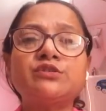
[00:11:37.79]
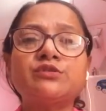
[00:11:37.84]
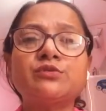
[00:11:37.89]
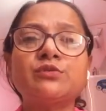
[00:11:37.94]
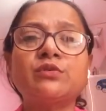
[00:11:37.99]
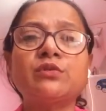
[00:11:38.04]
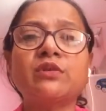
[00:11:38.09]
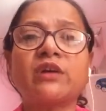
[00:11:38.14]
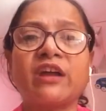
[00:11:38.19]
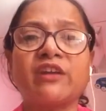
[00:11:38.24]

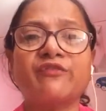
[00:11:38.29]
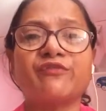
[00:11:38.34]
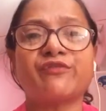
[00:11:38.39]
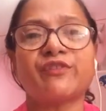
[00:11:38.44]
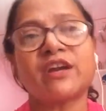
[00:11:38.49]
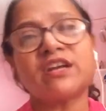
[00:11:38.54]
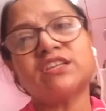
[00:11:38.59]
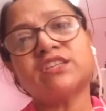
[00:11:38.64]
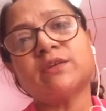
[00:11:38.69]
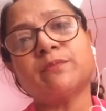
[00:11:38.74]
to
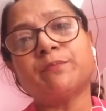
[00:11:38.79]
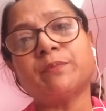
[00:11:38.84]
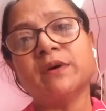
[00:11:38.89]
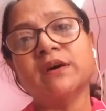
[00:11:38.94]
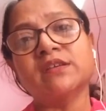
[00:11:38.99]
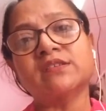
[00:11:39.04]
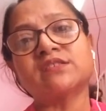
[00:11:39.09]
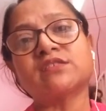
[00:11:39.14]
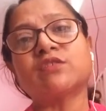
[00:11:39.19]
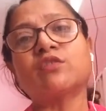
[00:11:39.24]
confront the
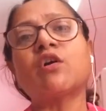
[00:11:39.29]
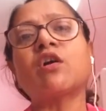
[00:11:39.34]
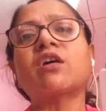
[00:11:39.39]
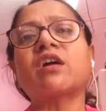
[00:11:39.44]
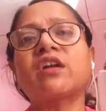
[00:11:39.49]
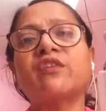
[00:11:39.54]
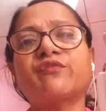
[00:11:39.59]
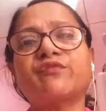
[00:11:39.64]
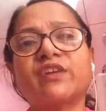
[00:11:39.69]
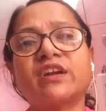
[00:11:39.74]
person or
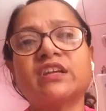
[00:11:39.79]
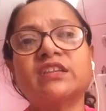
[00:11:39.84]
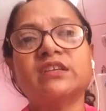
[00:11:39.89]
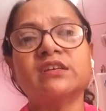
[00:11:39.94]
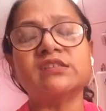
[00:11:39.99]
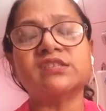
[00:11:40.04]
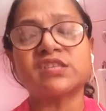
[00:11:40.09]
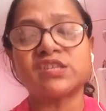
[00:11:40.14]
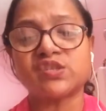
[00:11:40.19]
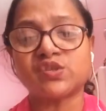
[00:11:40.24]
confront
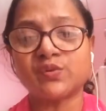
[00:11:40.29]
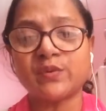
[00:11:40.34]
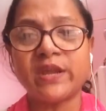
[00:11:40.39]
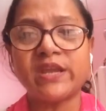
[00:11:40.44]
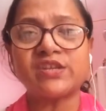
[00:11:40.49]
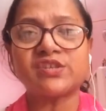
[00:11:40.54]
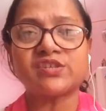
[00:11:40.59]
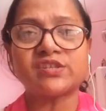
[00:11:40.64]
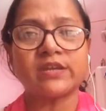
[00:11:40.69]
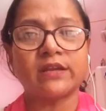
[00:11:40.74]
the
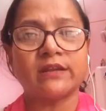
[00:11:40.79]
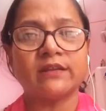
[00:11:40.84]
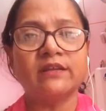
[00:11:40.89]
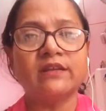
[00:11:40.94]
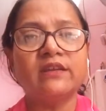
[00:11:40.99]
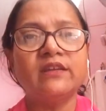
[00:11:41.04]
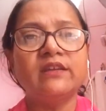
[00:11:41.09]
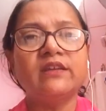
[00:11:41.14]
situation,